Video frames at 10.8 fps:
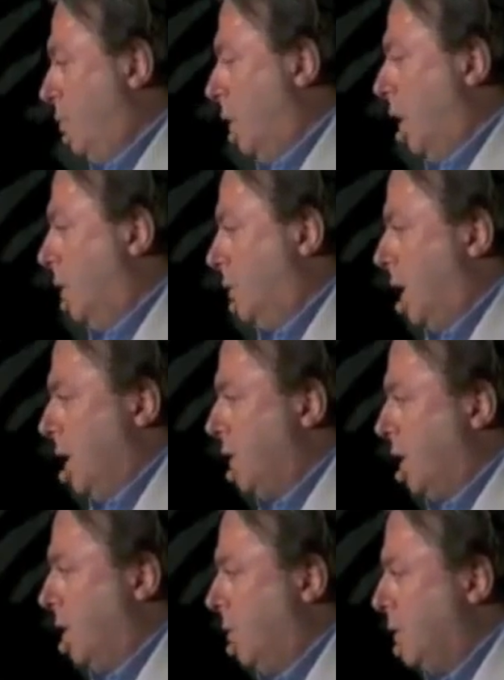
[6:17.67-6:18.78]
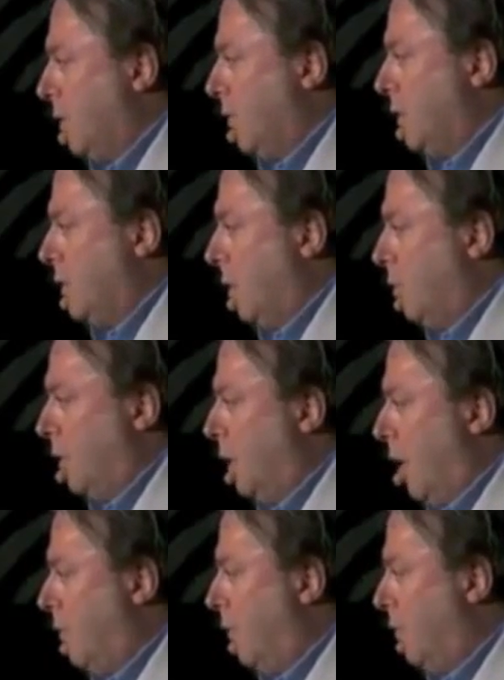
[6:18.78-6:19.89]
well, let's take the most obvious example, the
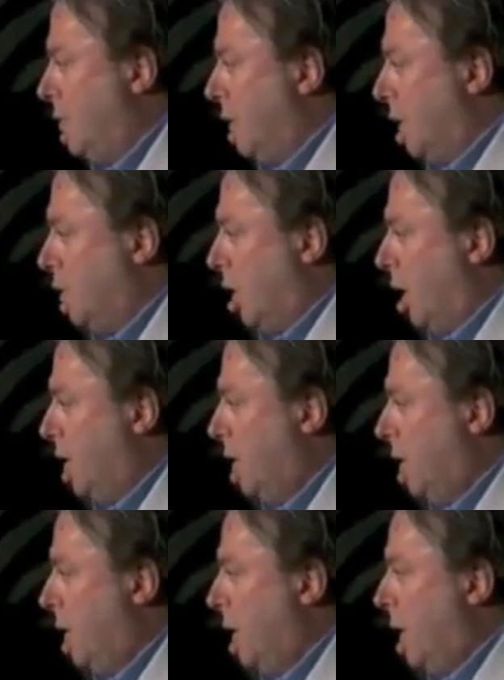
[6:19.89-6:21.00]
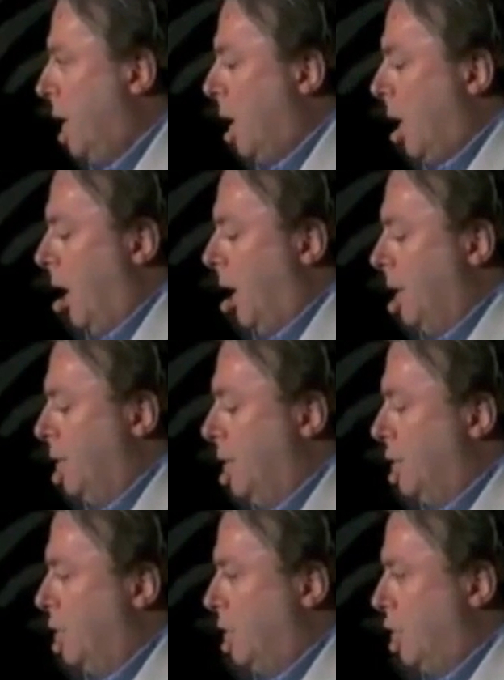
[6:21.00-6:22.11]
life of a sick child, and
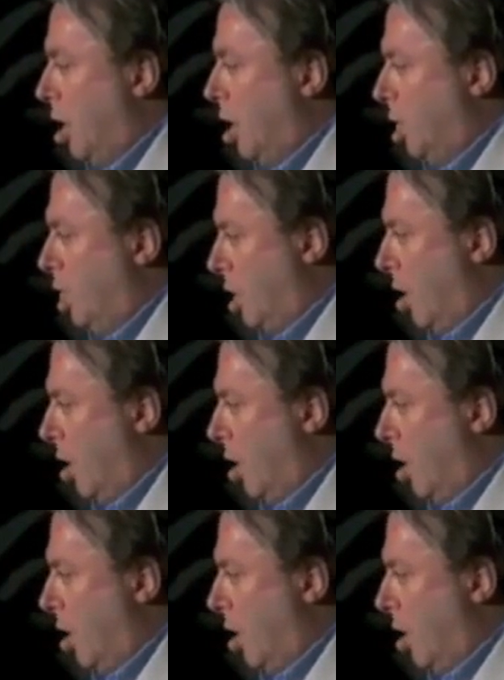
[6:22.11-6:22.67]
the child